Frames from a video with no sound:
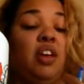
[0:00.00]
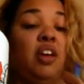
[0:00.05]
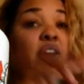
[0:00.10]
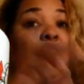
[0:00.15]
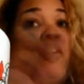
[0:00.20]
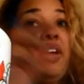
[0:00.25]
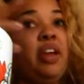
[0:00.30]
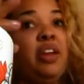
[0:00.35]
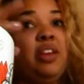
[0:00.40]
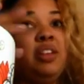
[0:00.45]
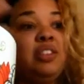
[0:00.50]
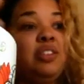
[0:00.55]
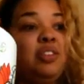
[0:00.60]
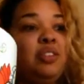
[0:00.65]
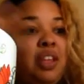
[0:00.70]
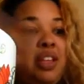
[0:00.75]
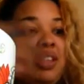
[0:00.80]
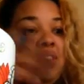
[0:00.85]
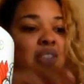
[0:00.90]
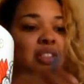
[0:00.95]
Okay, so
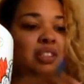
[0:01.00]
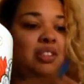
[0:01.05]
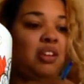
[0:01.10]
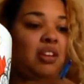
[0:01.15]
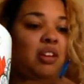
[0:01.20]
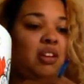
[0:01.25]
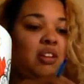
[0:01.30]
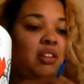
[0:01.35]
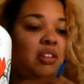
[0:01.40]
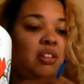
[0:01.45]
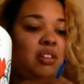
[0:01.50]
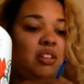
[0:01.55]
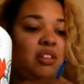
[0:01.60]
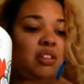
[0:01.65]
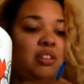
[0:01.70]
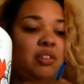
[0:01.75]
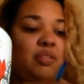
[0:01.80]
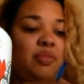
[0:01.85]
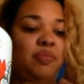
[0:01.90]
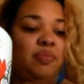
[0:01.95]
that's the song,
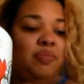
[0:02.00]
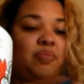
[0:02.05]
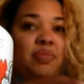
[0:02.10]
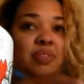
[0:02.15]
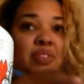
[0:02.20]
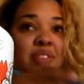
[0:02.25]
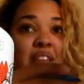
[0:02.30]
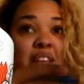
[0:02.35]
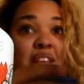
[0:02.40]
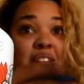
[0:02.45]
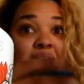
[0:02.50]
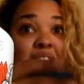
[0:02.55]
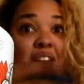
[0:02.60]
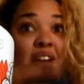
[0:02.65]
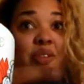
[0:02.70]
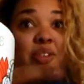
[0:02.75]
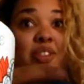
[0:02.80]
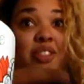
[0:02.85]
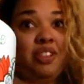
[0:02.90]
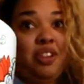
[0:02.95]
and that's
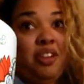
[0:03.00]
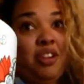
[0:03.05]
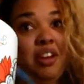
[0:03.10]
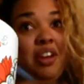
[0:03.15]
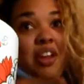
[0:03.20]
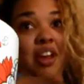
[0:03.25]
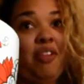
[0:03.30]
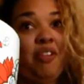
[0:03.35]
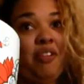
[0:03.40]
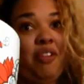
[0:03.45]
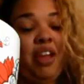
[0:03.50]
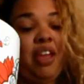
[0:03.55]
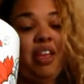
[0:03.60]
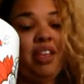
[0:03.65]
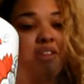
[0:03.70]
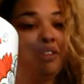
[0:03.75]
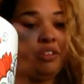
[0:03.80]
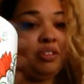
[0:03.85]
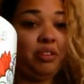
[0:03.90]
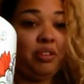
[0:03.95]
how it started out,
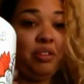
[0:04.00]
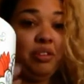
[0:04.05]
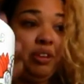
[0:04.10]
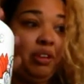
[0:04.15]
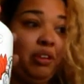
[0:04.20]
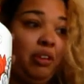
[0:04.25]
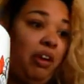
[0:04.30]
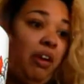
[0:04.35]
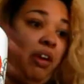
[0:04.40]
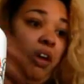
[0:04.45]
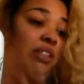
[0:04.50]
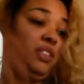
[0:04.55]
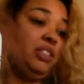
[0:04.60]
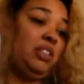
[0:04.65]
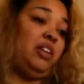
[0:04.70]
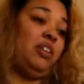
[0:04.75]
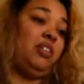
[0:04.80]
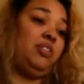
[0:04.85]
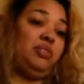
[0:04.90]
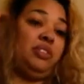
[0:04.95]
right? You know, you hear how I
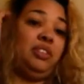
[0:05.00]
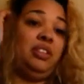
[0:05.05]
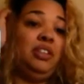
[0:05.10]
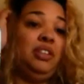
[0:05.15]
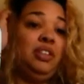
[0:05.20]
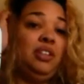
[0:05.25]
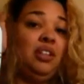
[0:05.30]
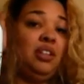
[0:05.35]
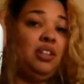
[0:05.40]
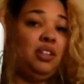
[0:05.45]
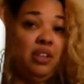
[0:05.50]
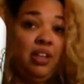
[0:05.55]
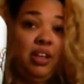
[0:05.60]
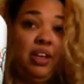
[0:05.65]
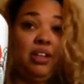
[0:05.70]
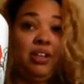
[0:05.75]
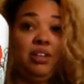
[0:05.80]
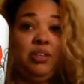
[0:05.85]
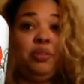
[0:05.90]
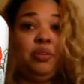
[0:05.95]
sound
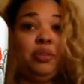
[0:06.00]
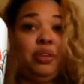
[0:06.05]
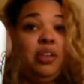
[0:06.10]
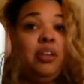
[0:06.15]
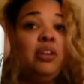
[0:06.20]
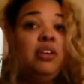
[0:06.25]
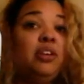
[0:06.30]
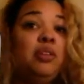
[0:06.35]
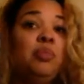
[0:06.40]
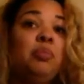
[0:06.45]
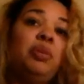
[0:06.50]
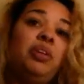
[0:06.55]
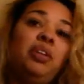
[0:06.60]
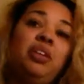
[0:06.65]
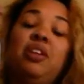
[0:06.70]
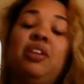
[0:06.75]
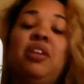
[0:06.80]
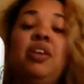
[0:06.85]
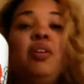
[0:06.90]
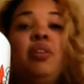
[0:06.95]
like a little kid, but,
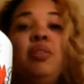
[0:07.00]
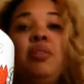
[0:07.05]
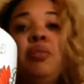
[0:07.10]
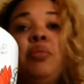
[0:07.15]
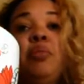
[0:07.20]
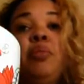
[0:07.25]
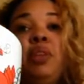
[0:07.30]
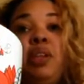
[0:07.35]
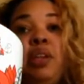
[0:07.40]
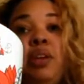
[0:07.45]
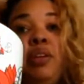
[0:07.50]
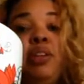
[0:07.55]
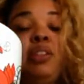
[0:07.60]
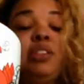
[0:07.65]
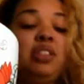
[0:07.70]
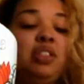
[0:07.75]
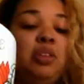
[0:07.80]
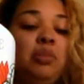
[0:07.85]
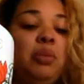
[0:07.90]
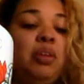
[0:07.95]
you know,
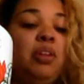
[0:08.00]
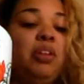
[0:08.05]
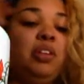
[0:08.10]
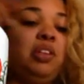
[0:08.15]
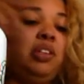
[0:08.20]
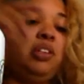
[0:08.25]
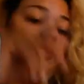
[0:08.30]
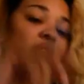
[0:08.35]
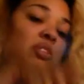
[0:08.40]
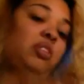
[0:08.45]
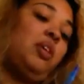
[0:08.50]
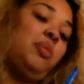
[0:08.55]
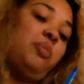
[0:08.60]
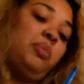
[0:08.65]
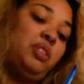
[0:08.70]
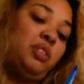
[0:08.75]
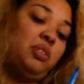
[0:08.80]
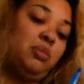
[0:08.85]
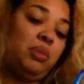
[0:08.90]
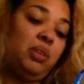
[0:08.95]
lyrics and the melodies are
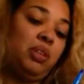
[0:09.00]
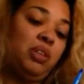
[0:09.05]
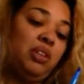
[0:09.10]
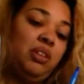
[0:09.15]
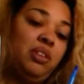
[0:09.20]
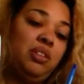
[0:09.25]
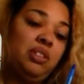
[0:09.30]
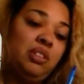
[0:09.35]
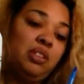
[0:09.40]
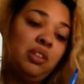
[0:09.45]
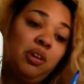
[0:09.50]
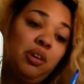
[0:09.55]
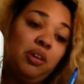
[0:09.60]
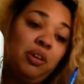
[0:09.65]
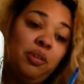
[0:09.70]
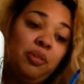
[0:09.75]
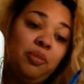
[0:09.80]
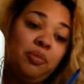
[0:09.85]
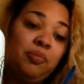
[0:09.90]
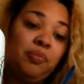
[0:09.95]
coming to me.
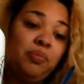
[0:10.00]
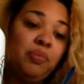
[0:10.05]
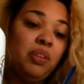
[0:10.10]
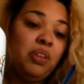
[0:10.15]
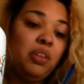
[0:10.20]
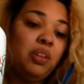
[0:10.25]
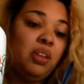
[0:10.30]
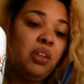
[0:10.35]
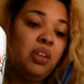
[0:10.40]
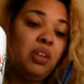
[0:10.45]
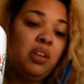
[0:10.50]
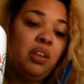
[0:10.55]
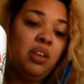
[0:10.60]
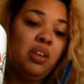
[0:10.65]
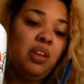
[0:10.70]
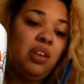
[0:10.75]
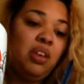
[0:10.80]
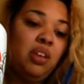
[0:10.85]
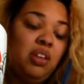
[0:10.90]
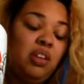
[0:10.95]
So,
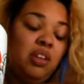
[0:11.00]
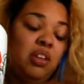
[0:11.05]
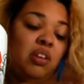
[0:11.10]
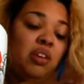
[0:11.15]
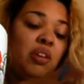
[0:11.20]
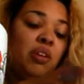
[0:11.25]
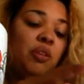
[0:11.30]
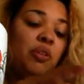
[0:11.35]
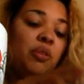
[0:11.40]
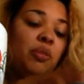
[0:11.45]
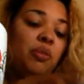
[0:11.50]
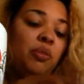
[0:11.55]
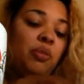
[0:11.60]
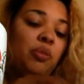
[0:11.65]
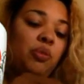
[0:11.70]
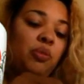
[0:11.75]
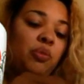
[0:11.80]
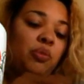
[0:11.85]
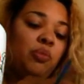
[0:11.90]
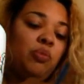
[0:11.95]
you know,
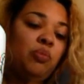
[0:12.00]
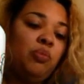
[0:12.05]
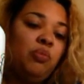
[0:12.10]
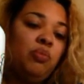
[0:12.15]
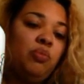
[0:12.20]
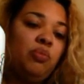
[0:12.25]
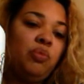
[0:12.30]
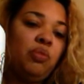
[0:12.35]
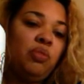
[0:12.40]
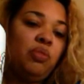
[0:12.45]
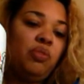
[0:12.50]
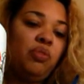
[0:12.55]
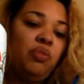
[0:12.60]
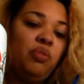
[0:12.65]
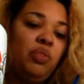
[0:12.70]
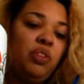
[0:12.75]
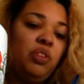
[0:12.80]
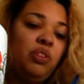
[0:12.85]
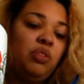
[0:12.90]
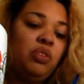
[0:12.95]

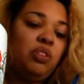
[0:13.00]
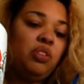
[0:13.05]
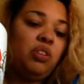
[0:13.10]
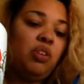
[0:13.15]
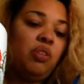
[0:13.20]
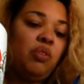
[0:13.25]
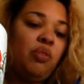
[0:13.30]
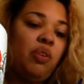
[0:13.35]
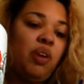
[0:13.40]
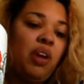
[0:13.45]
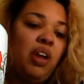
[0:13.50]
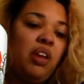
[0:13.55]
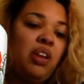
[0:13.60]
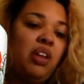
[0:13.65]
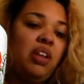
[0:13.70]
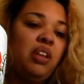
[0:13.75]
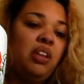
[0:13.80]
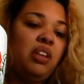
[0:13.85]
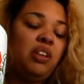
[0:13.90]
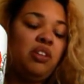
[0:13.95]
when you start
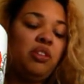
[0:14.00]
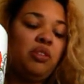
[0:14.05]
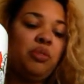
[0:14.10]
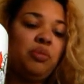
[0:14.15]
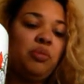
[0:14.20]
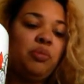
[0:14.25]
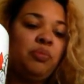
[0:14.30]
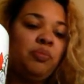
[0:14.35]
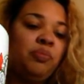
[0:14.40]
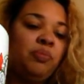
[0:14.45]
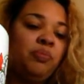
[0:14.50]
writing and you,